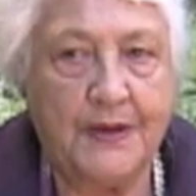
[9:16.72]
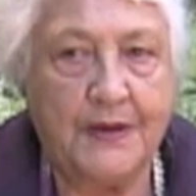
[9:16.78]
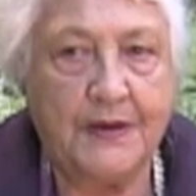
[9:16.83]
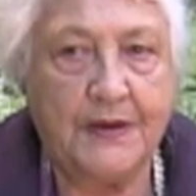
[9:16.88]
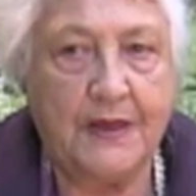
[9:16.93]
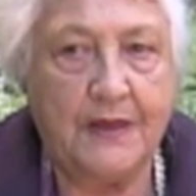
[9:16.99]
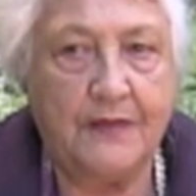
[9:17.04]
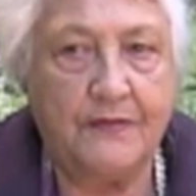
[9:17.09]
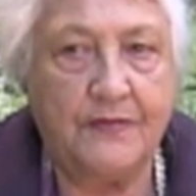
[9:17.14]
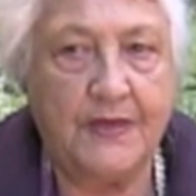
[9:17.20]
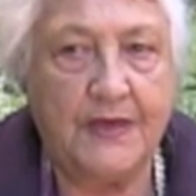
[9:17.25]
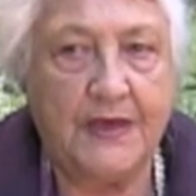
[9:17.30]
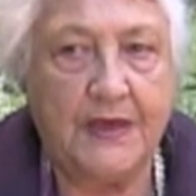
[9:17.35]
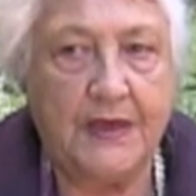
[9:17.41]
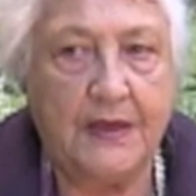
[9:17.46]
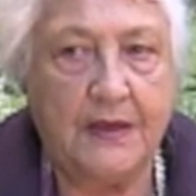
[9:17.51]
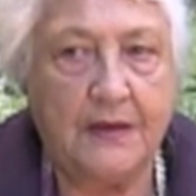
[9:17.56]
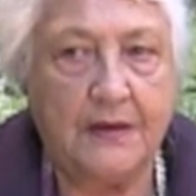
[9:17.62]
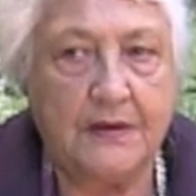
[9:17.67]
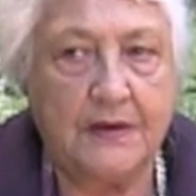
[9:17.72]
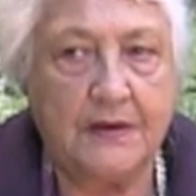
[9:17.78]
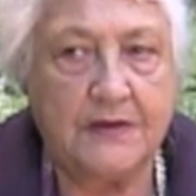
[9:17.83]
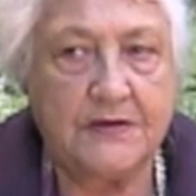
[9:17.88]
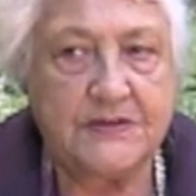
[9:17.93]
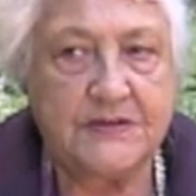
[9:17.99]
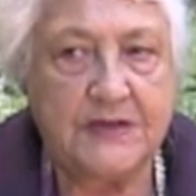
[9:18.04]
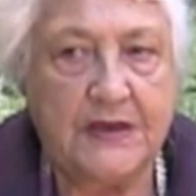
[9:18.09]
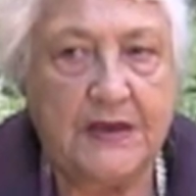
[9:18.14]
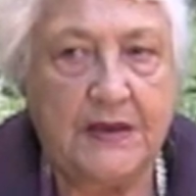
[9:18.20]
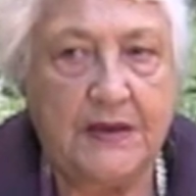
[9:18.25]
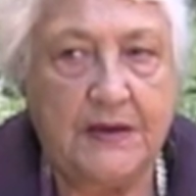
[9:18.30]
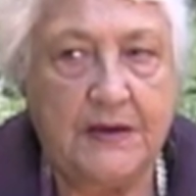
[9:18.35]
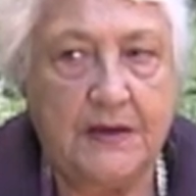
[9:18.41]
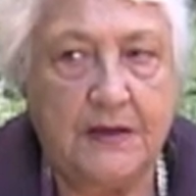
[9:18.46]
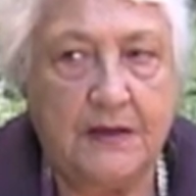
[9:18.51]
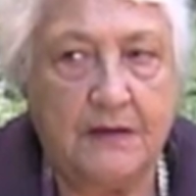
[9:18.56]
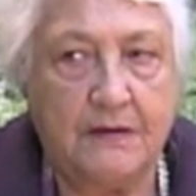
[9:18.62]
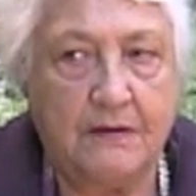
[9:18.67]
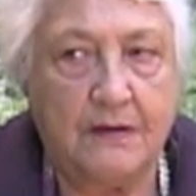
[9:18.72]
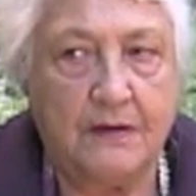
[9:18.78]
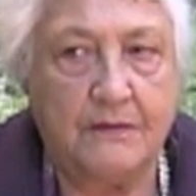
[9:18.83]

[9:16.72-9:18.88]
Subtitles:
But they stayed.